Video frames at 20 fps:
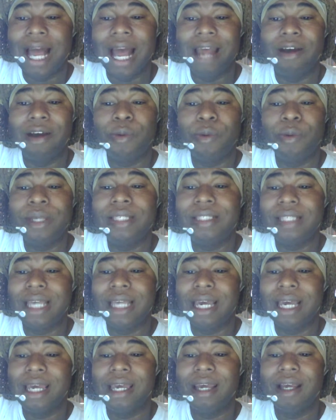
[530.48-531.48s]
I always
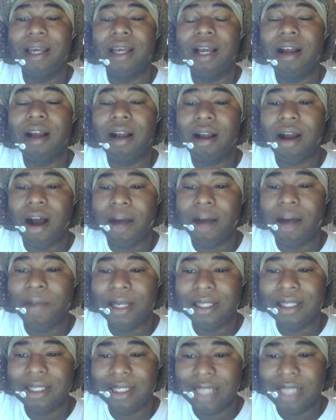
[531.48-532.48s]
say
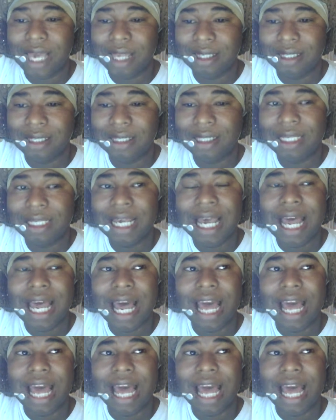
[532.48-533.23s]
common sense